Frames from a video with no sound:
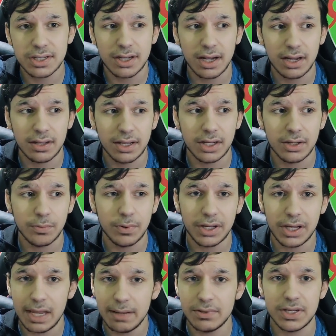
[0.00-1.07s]
on like what
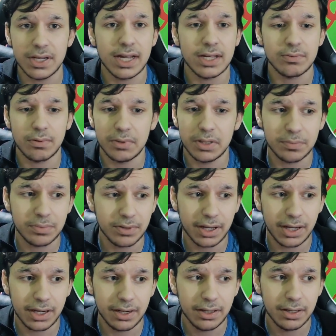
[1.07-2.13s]
games you guys want me to
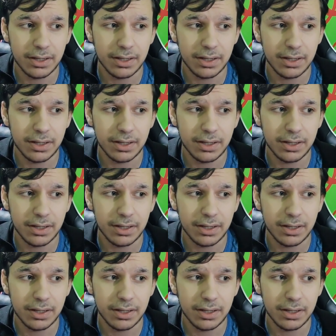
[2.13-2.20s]
play,